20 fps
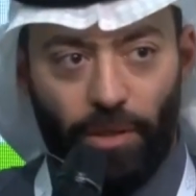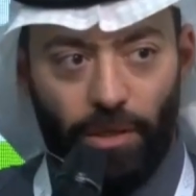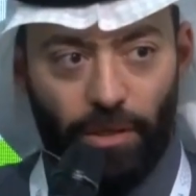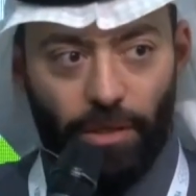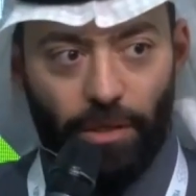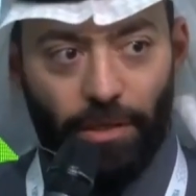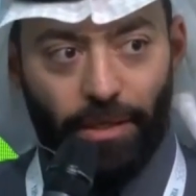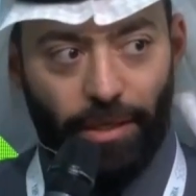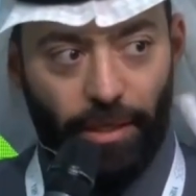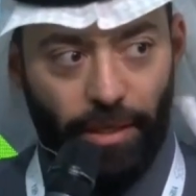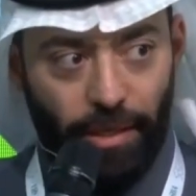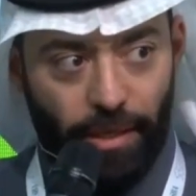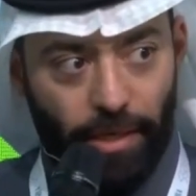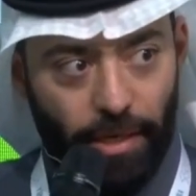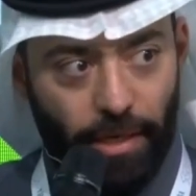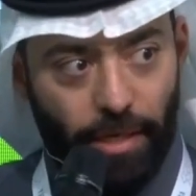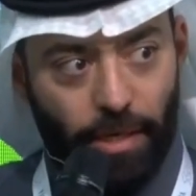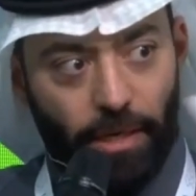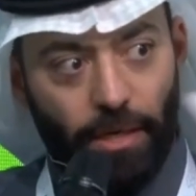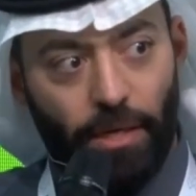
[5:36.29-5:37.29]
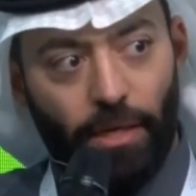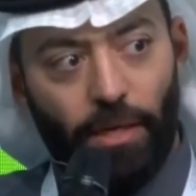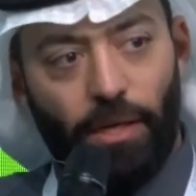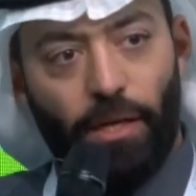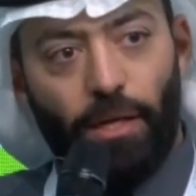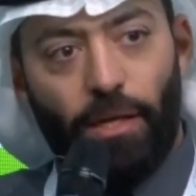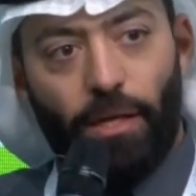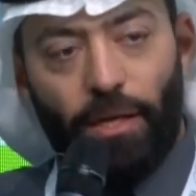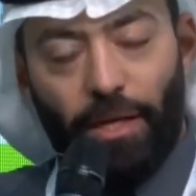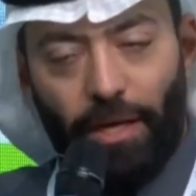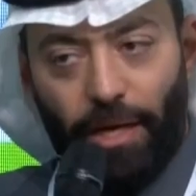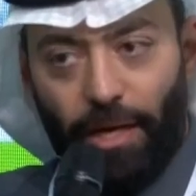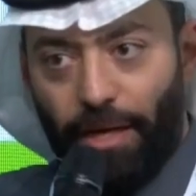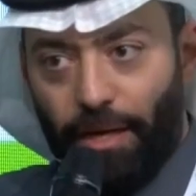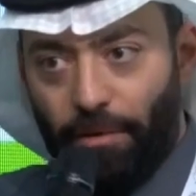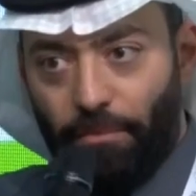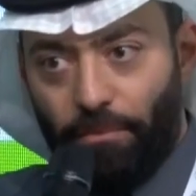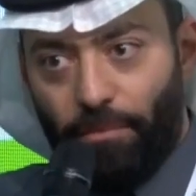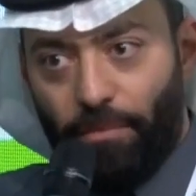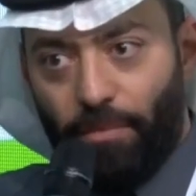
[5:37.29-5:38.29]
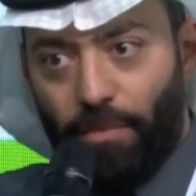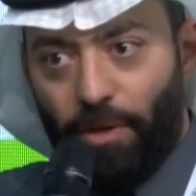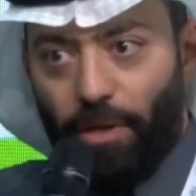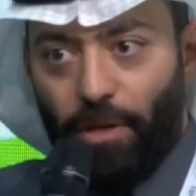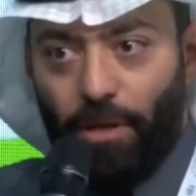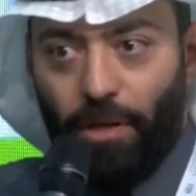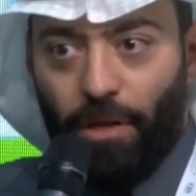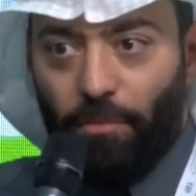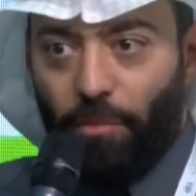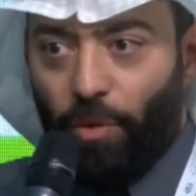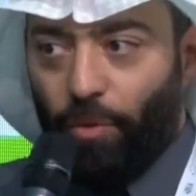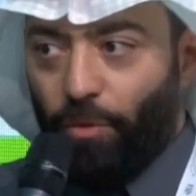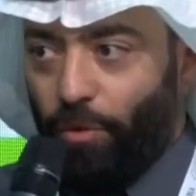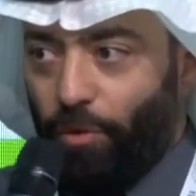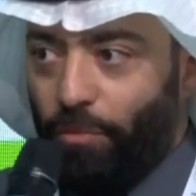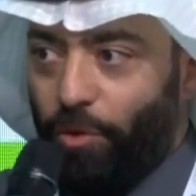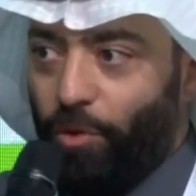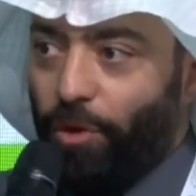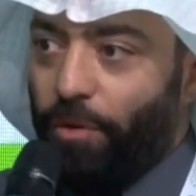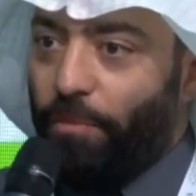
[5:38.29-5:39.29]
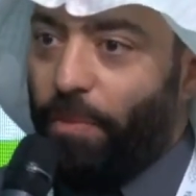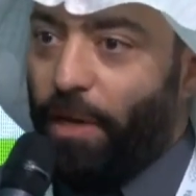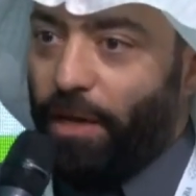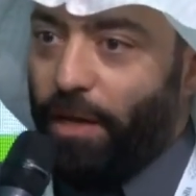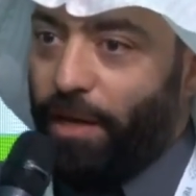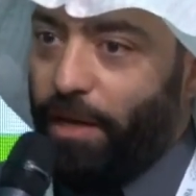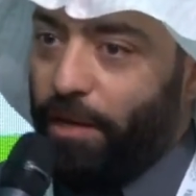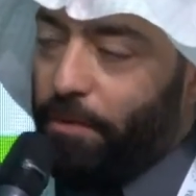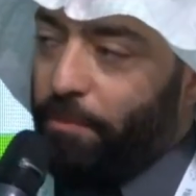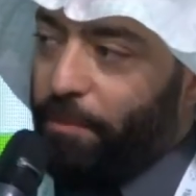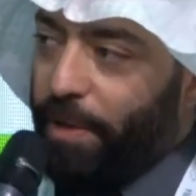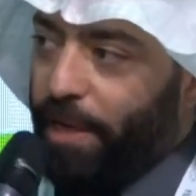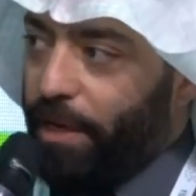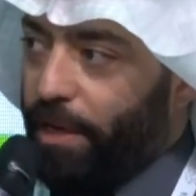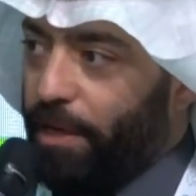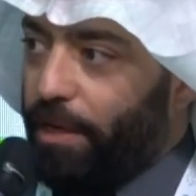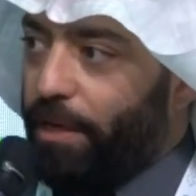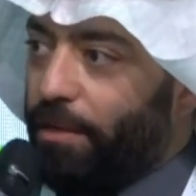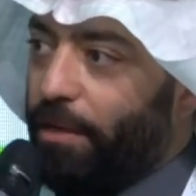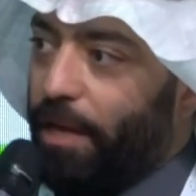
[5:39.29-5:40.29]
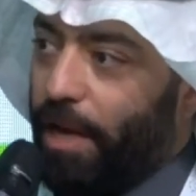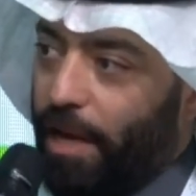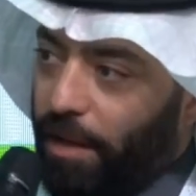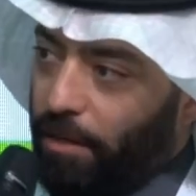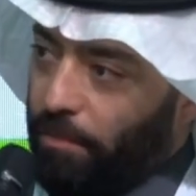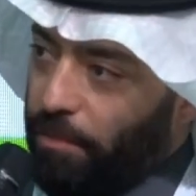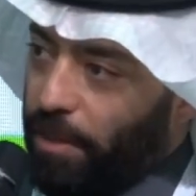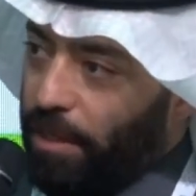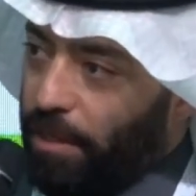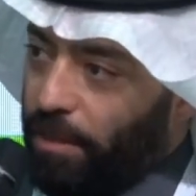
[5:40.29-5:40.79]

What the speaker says: reach and spread the message and the problem.